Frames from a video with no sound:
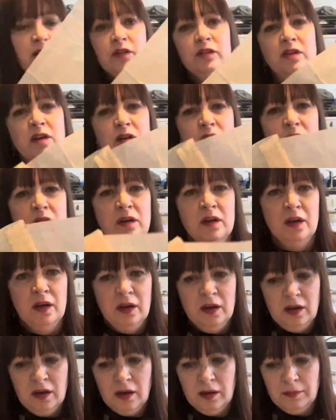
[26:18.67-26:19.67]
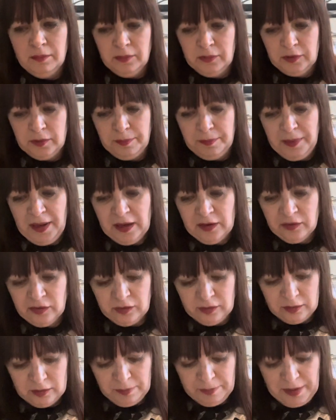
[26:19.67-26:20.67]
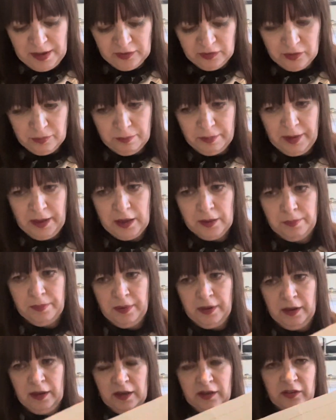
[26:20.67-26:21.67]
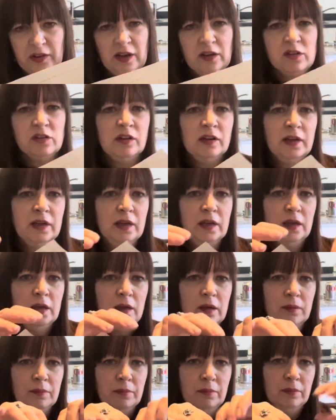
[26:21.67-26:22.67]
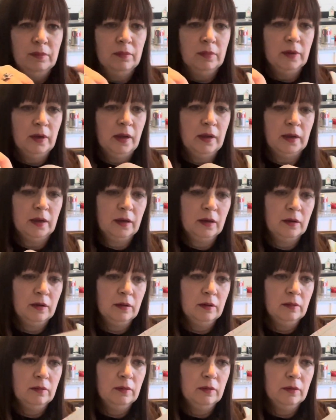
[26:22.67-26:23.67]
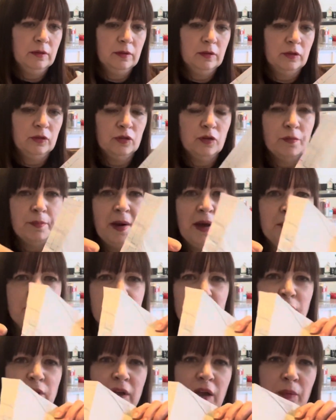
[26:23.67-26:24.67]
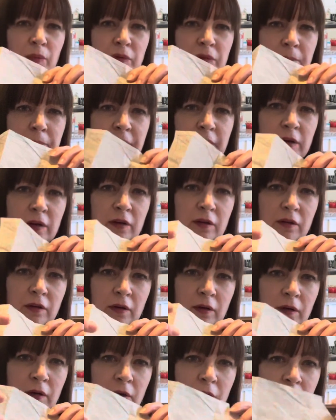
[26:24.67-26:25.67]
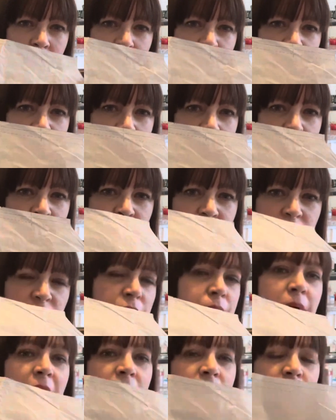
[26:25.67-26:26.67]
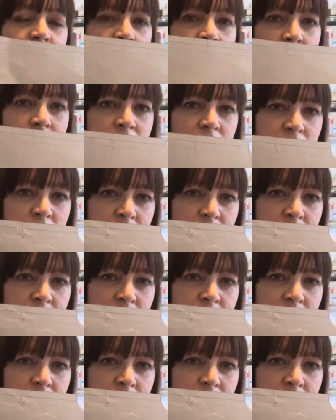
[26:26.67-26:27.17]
So the pattern paper is actually like the sort of paper you get with the big 5 patterns.